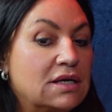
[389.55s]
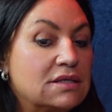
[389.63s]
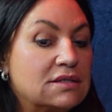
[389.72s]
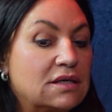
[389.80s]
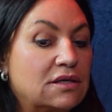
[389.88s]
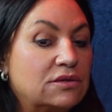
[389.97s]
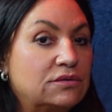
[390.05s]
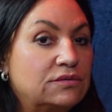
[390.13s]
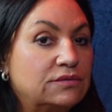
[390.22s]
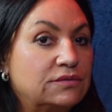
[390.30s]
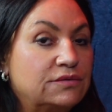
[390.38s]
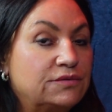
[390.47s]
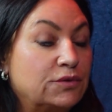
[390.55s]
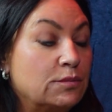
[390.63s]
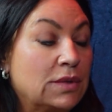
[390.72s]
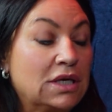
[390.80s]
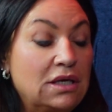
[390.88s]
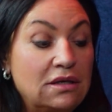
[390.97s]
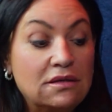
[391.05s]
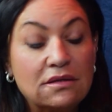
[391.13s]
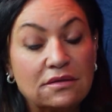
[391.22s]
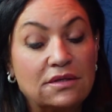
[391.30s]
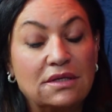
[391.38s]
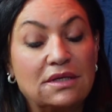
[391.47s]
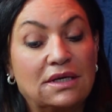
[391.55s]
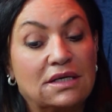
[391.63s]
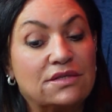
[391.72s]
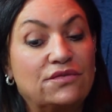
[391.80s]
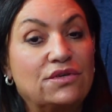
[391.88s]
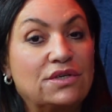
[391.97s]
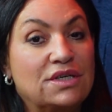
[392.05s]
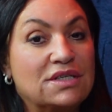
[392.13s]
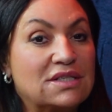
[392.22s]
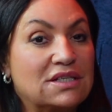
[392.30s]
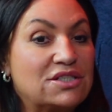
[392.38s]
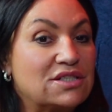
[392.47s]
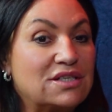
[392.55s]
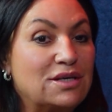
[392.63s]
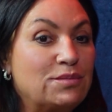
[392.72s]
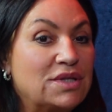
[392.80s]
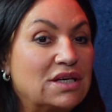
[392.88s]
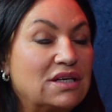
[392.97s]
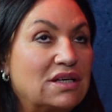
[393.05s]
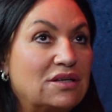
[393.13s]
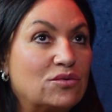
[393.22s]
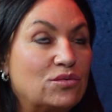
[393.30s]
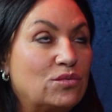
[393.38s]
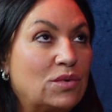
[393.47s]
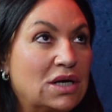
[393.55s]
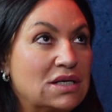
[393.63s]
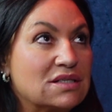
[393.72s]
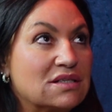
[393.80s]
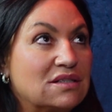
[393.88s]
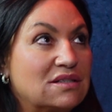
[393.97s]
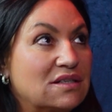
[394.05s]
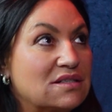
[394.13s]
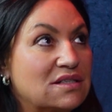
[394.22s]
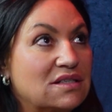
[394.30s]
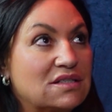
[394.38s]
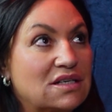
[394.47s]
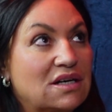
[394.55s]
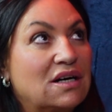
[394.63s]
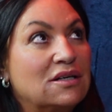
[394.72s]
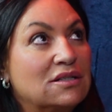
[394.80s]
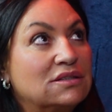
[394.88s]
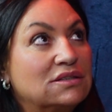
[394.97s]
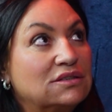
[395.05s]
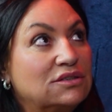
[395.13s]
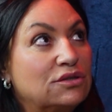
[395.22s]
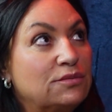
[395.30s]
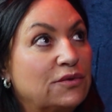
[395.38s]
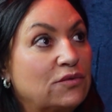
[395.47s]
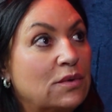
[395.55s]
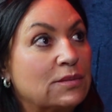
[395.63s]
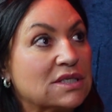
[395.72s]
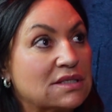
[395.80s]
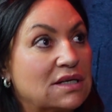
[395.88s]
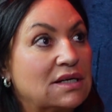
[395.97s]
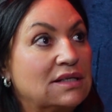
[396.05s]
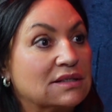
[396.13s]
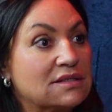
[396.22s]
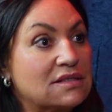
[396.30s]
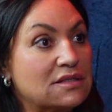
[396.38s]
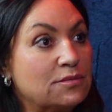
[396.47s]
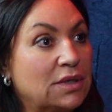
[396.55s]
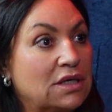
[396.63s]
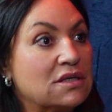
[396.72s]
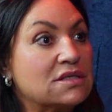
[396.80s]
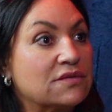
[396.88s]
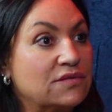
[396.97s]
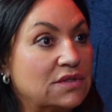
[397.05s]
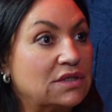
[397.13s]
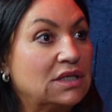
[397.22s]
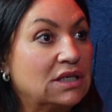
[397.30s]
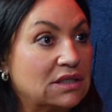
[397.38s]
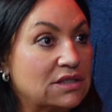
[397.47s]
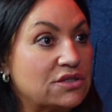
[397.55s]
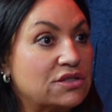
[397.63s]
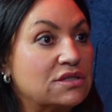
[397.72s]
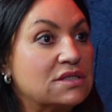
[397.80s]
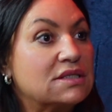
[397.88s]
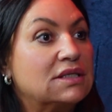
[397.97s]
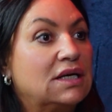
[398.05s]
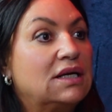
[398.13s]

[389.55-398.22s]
So for me, in the last few years, I just keep thinking, why is it there's an entire group of women silenced because of the legal issues,